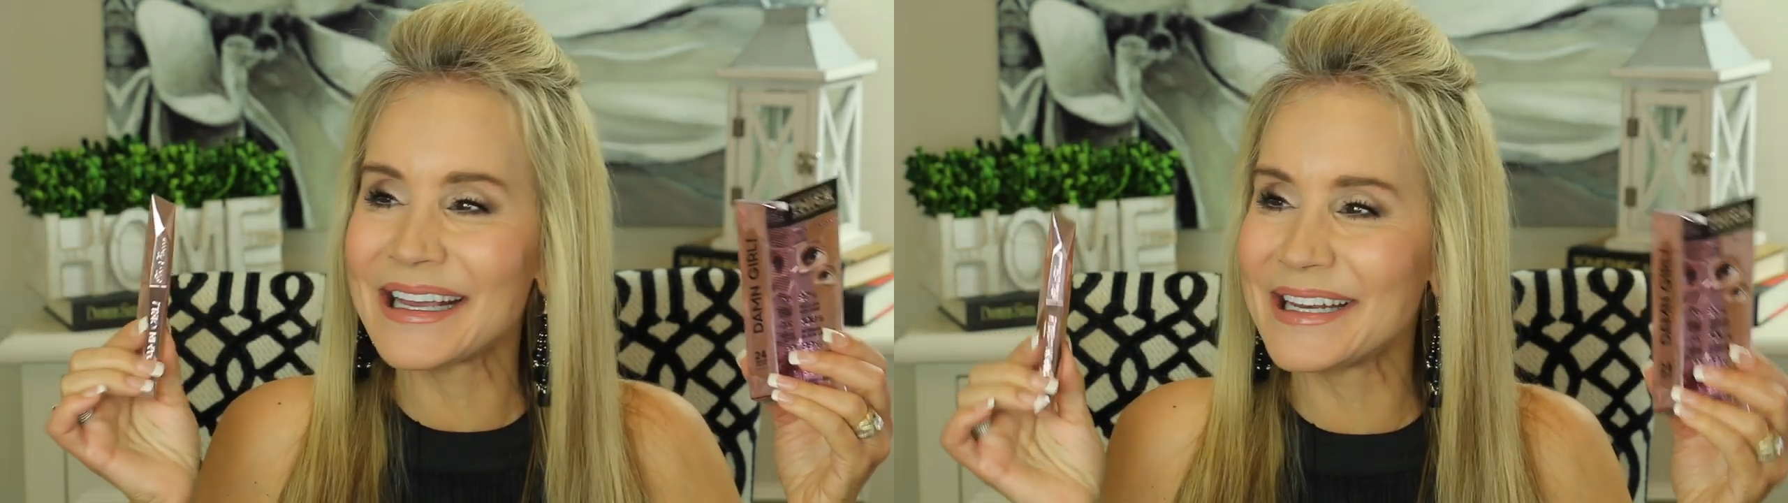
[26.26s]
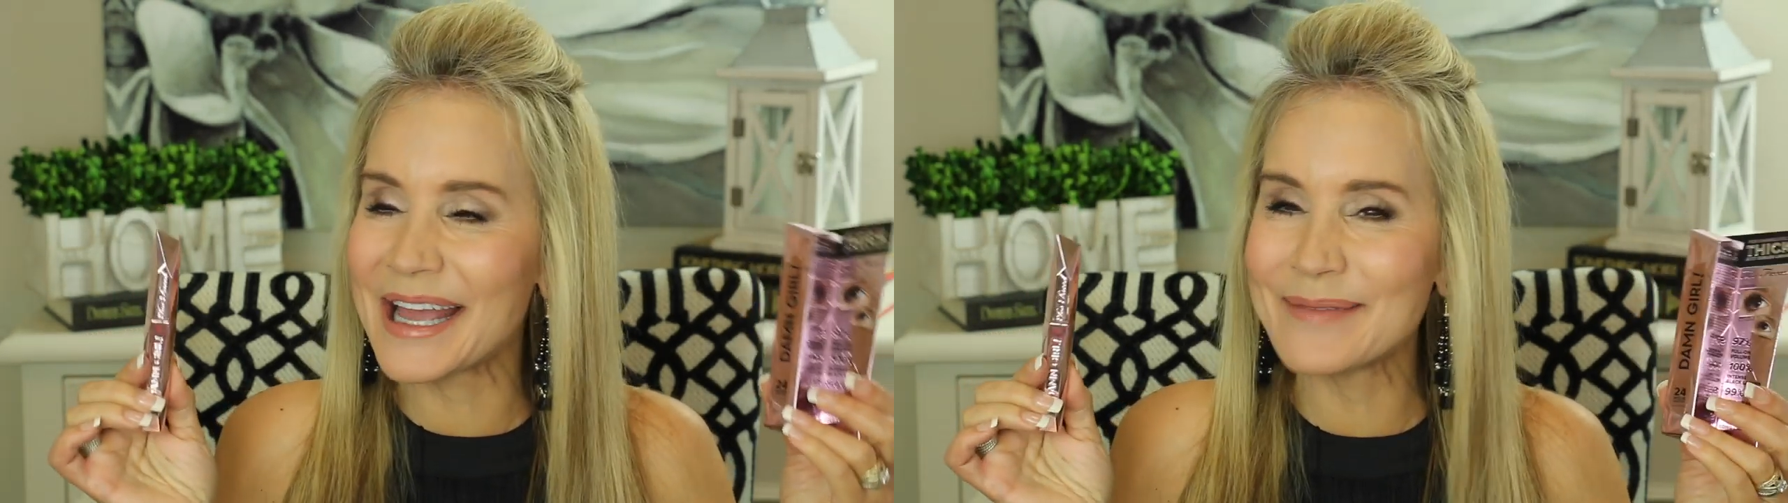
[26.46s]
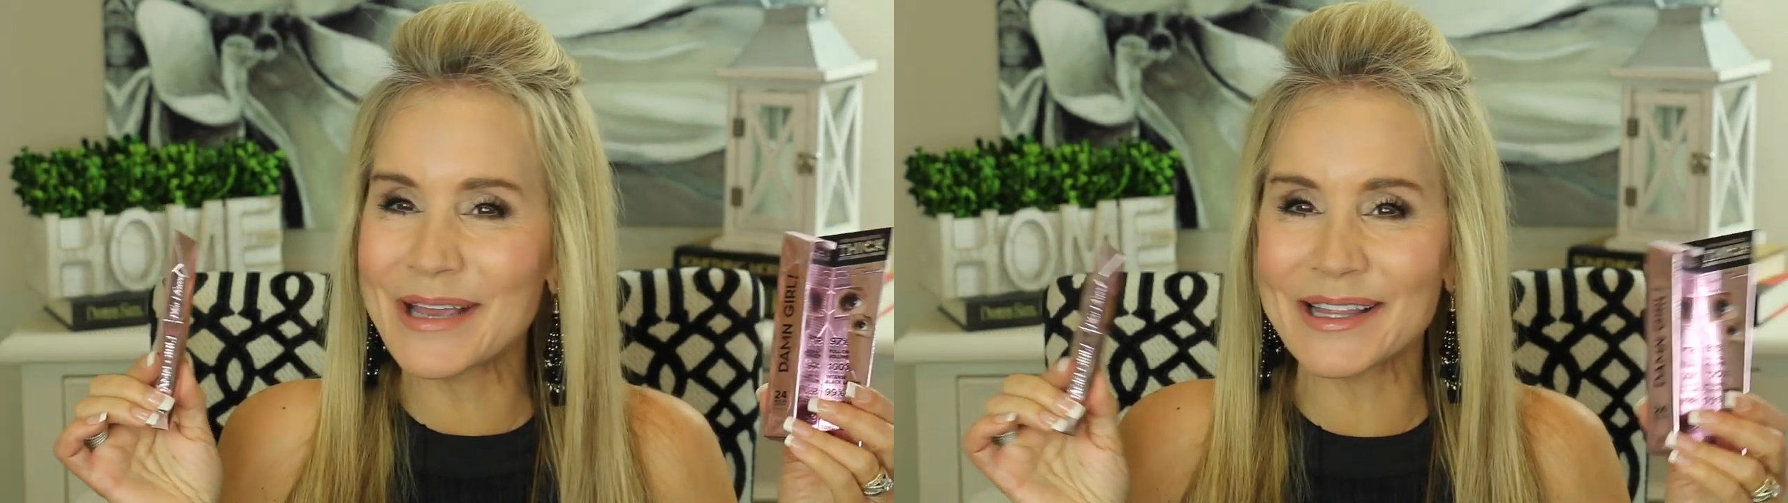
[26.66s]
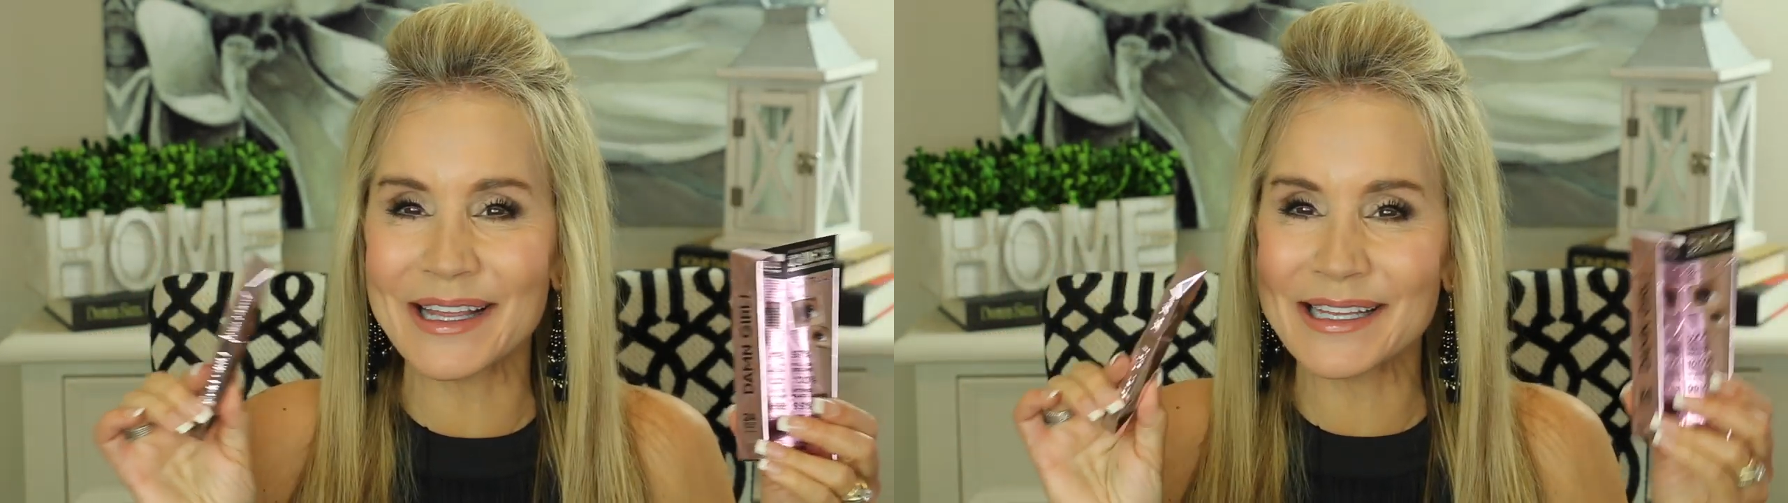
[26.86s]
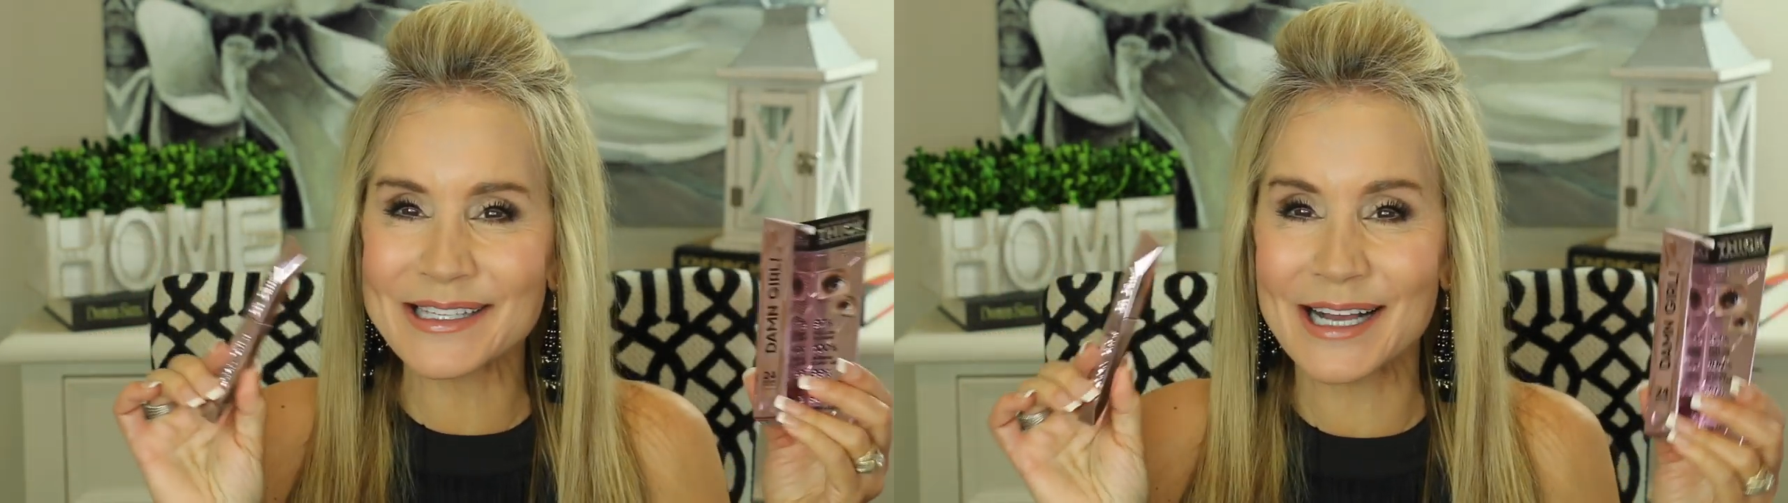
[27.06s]
in naming
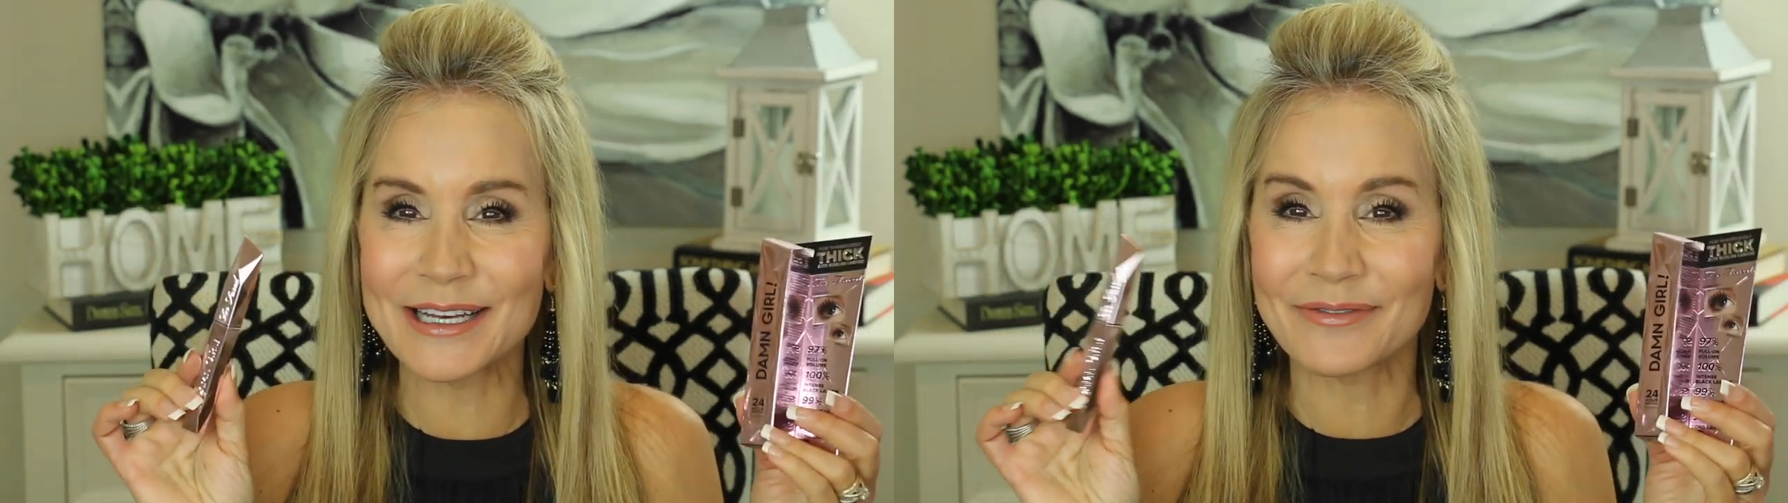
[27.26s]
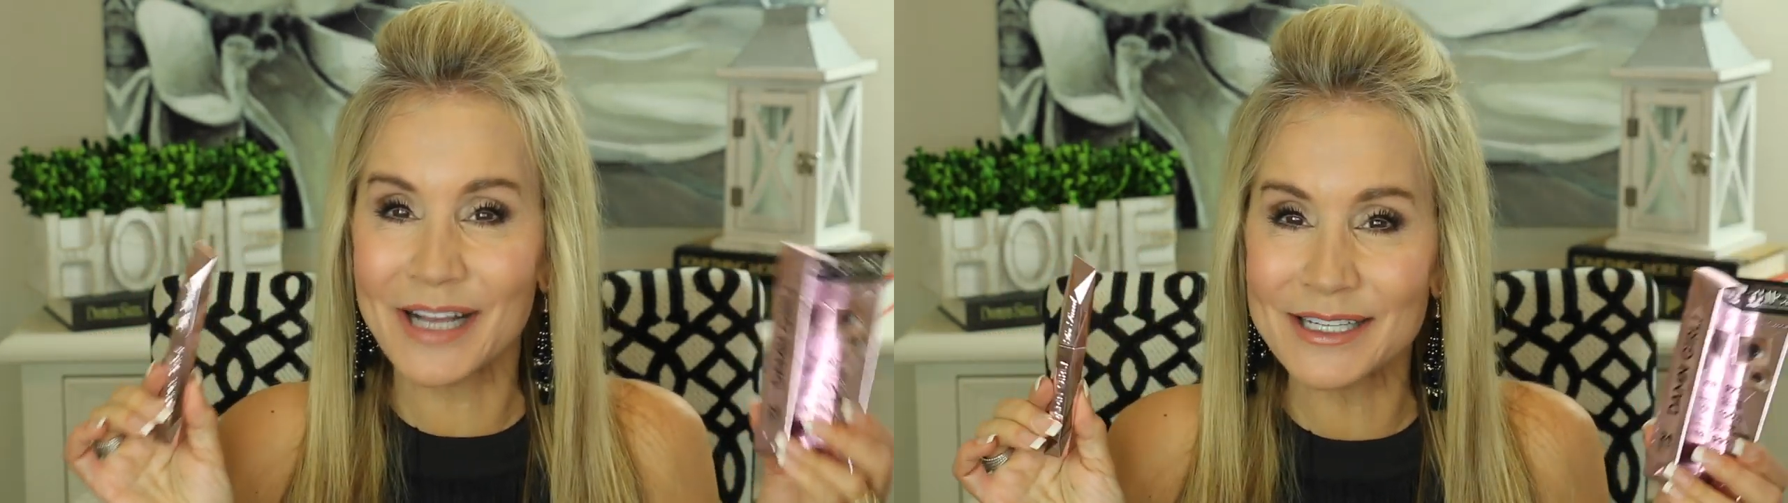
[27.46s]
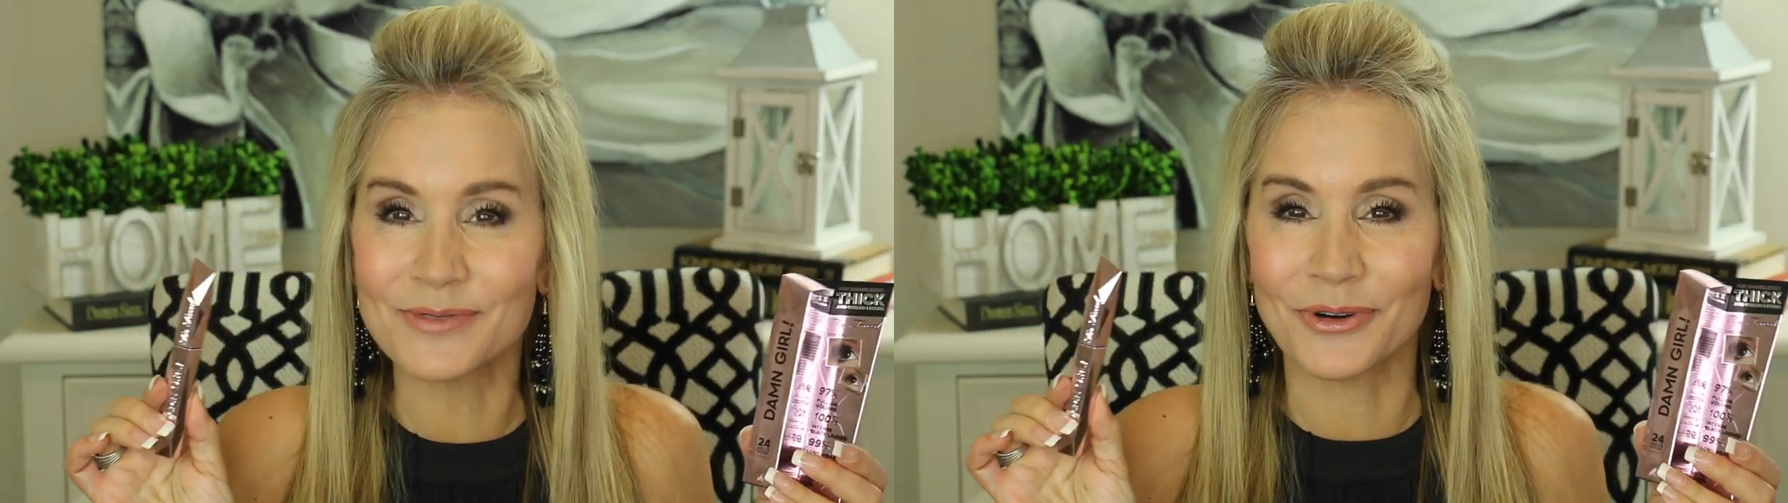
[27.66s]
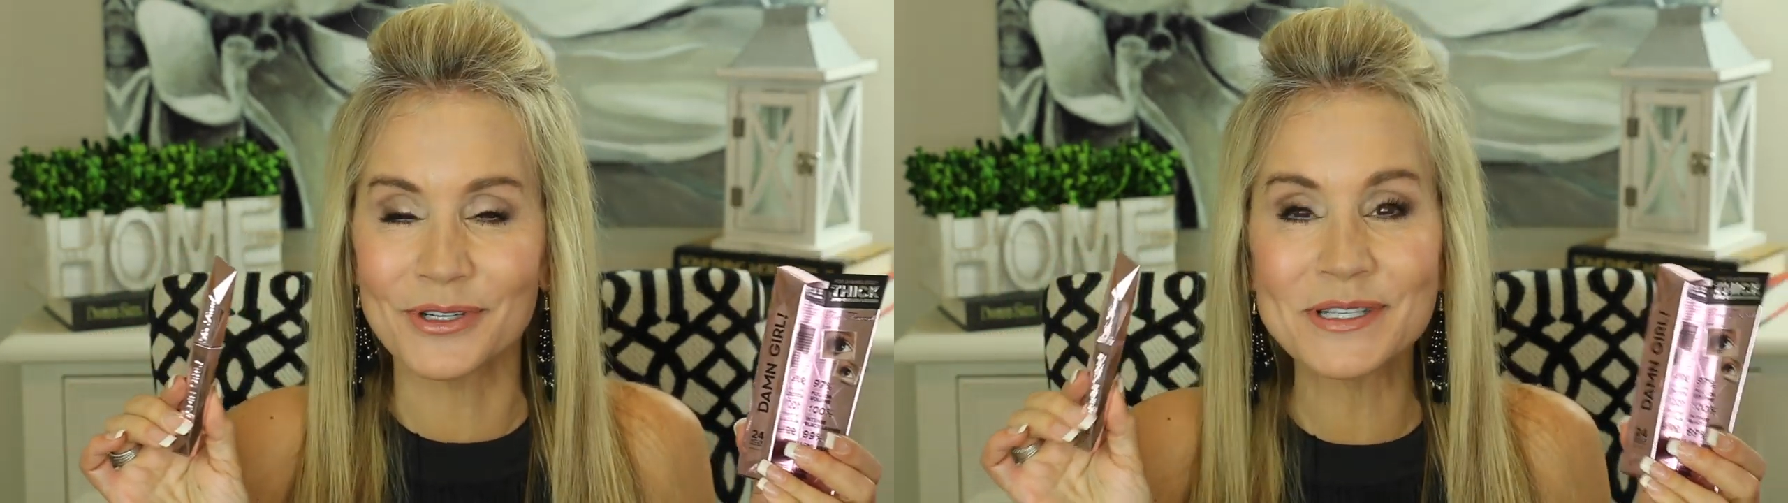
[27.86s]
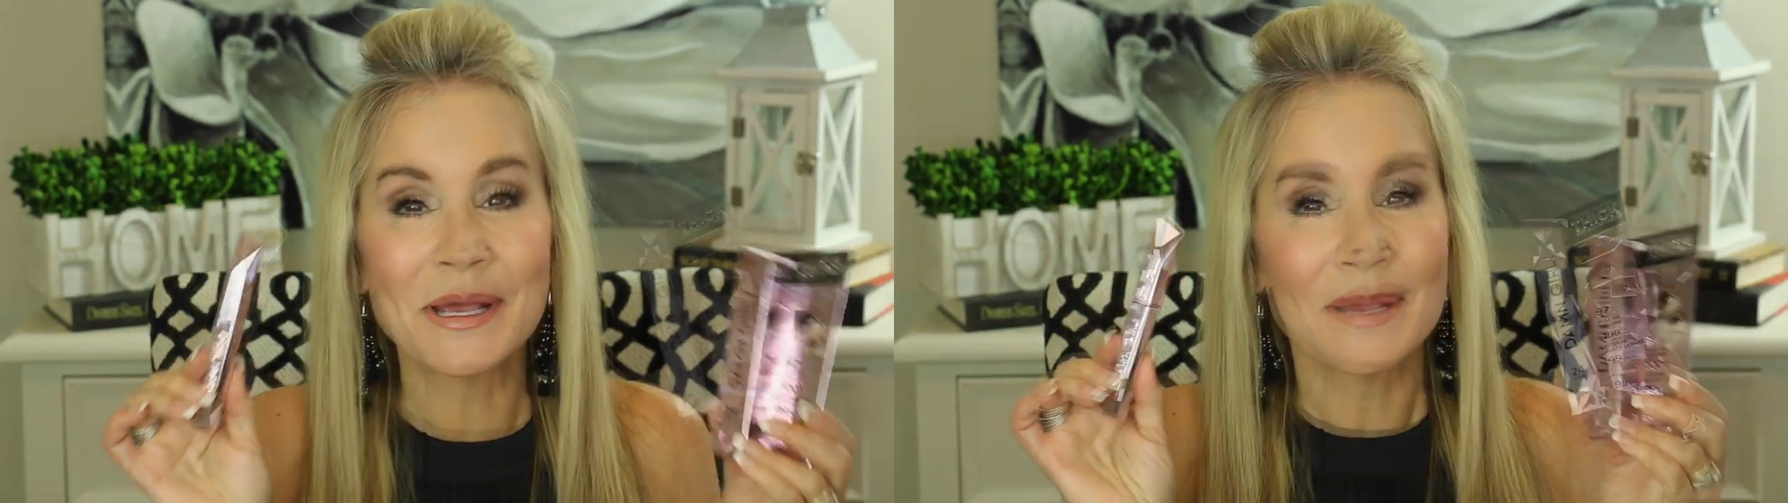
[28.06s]
things kind of cuss
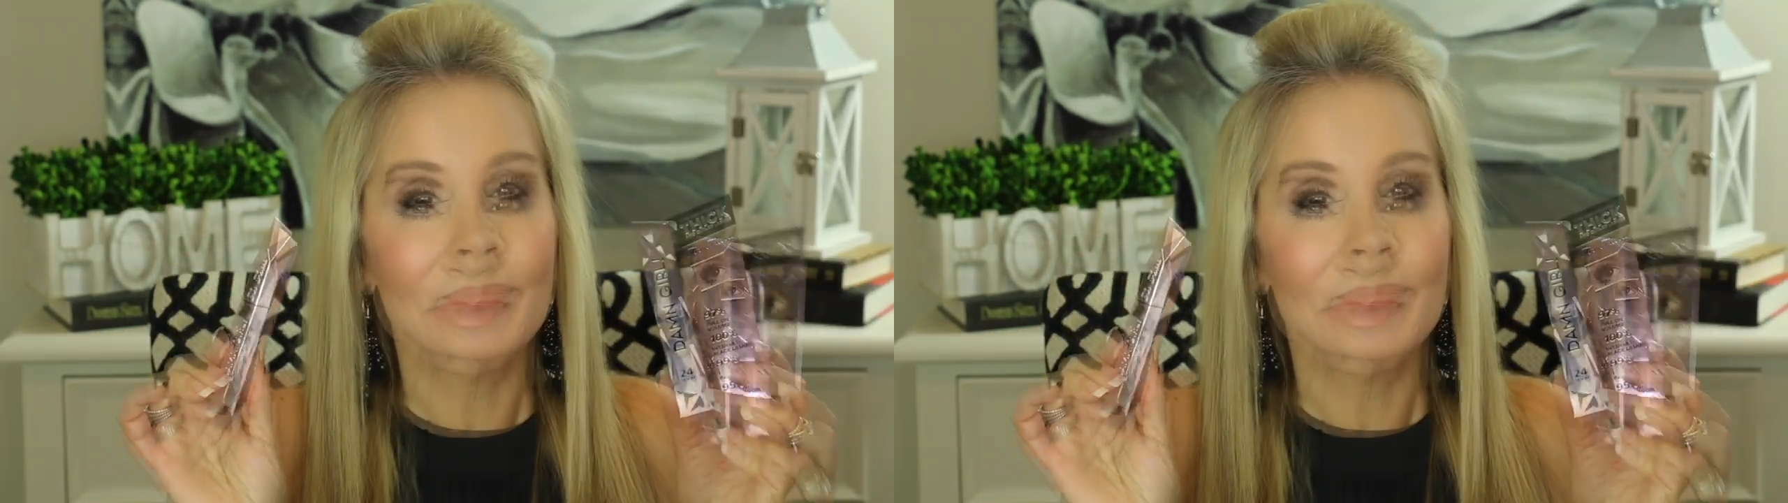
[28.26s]
words,